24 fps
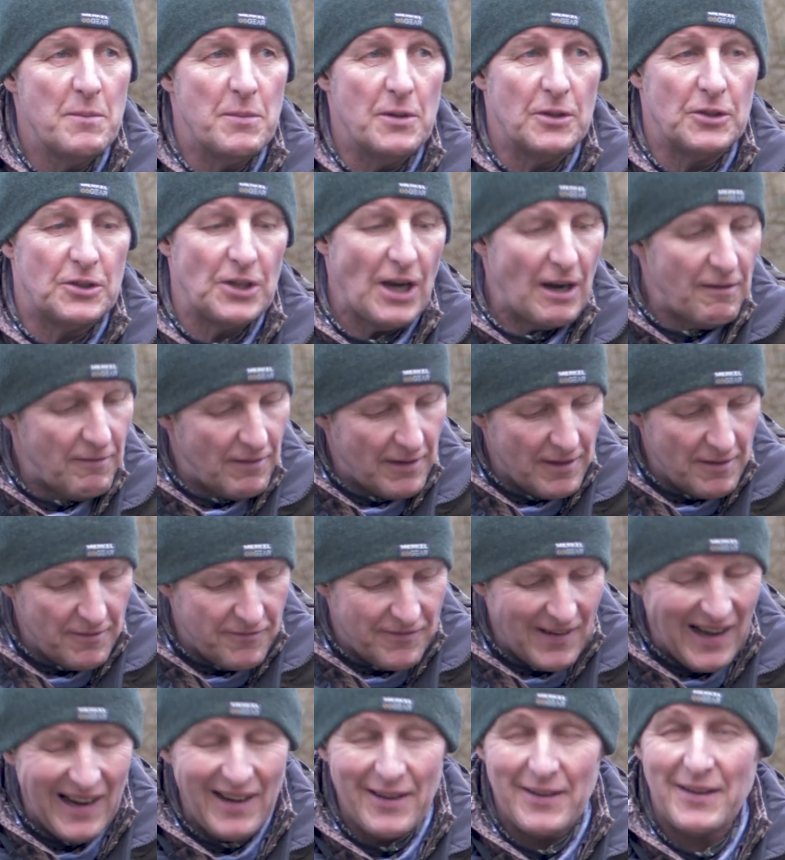But generally the
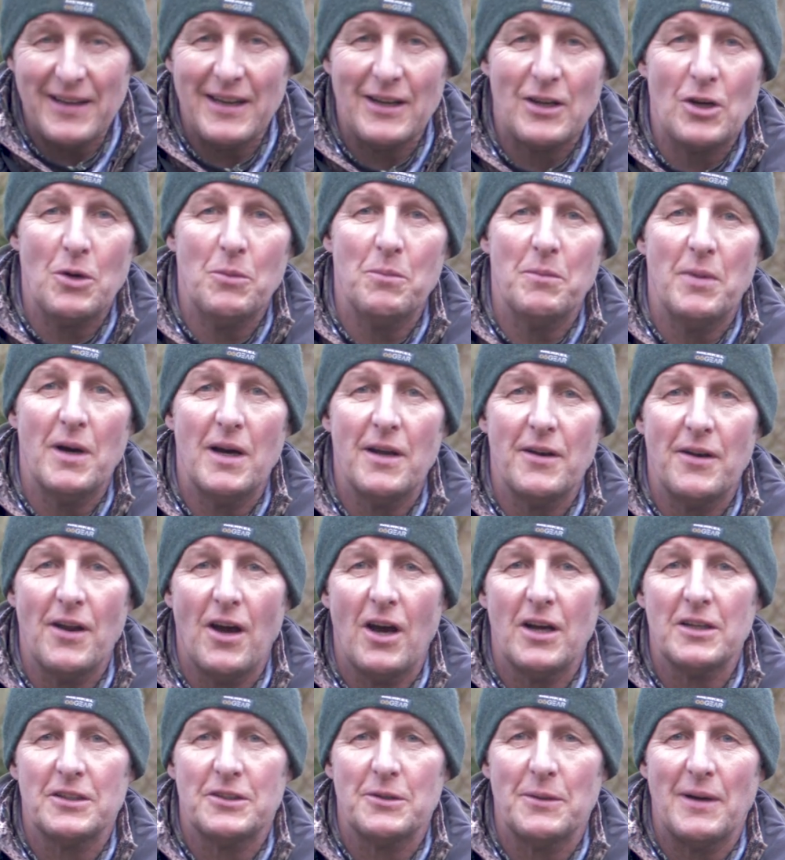fallow deer come at
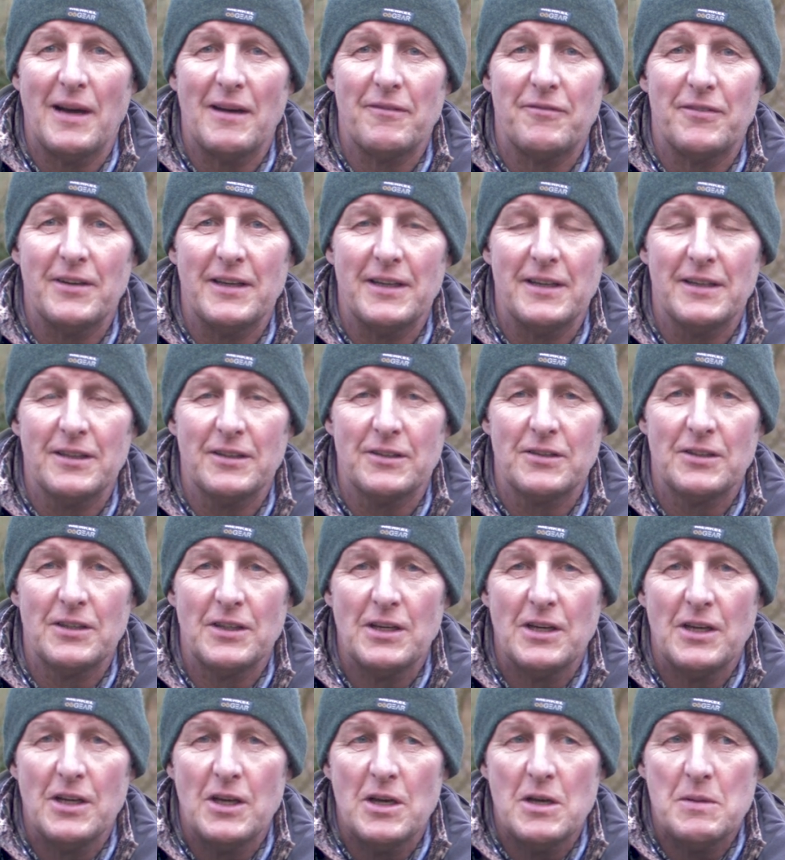night to our feeders.
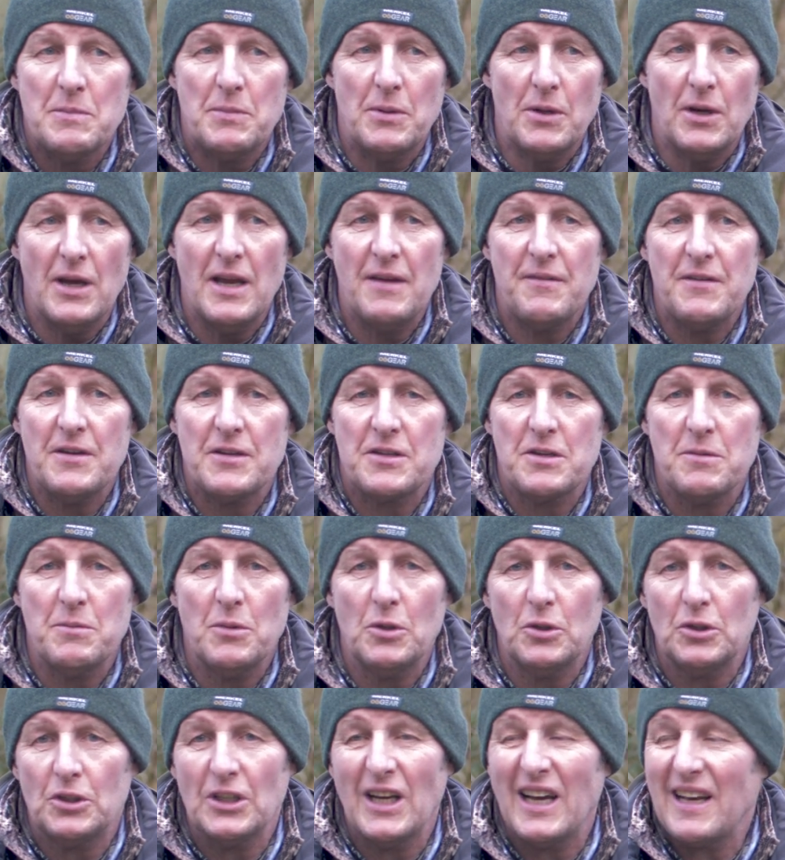But if it's a
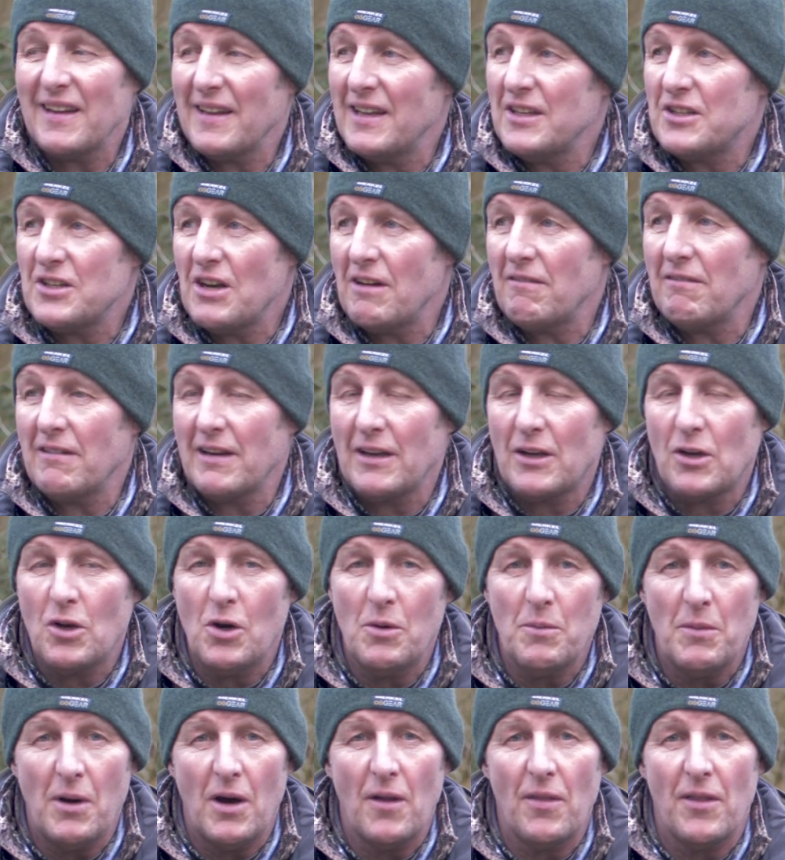muntjac, they generally
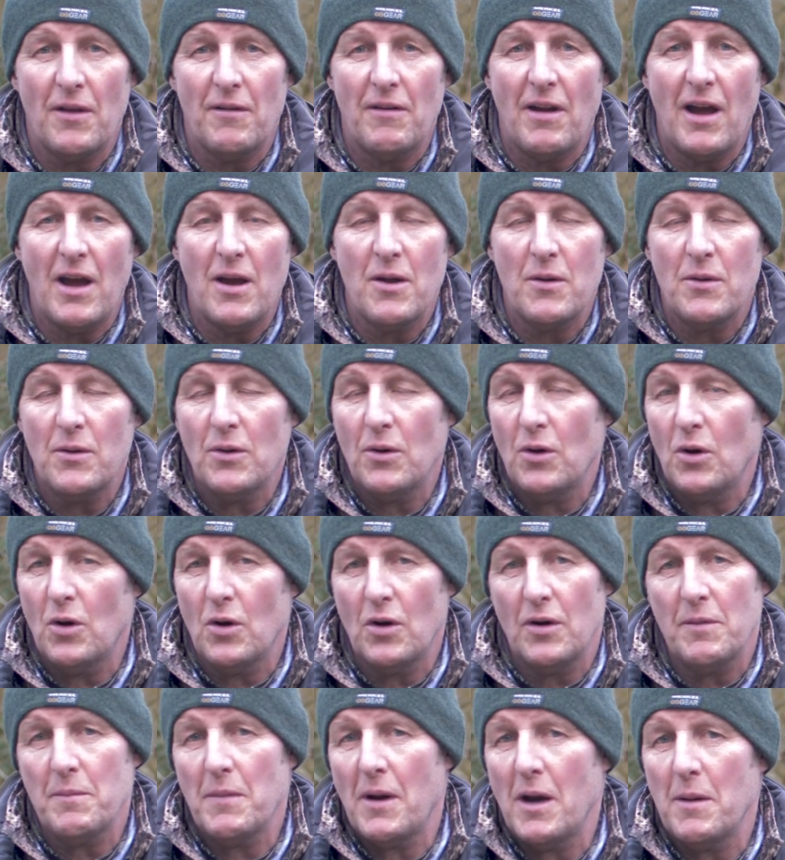come on their own,
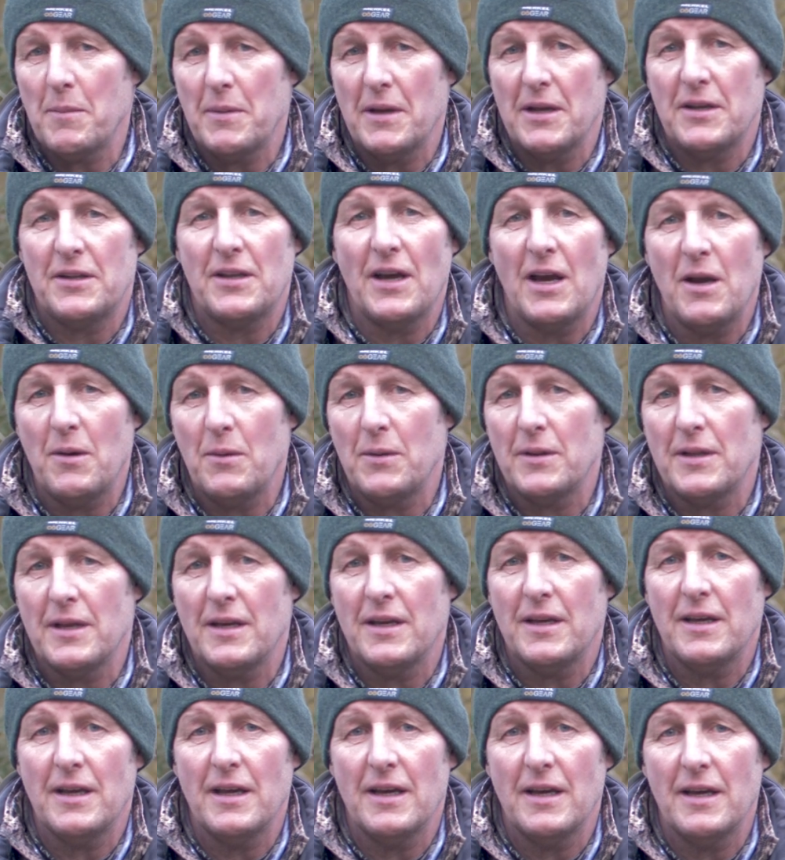or it might be a doe with
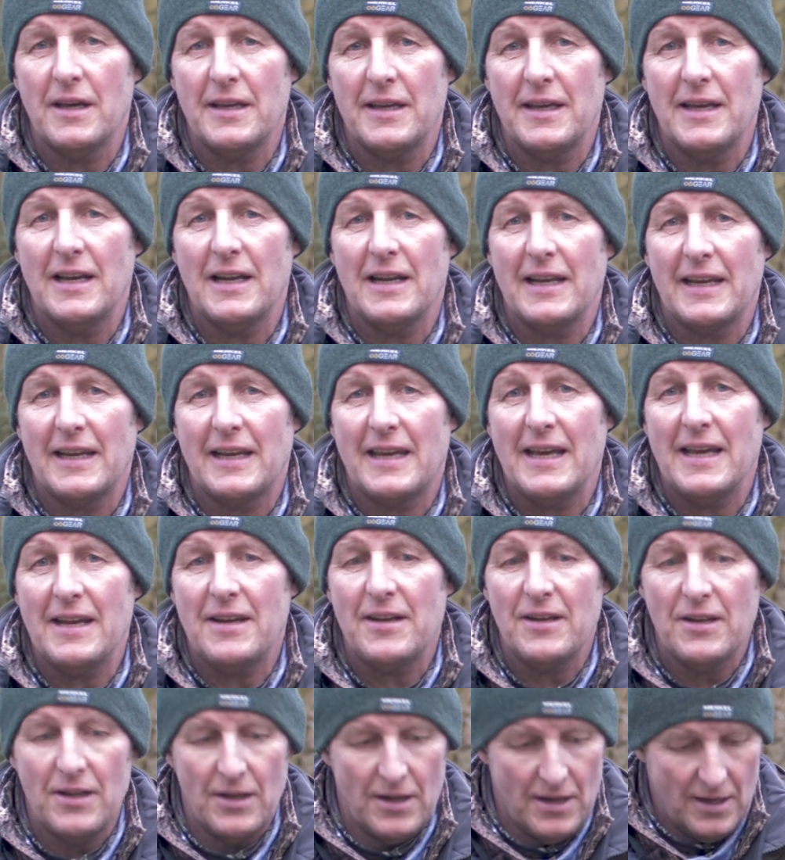a yearling kid.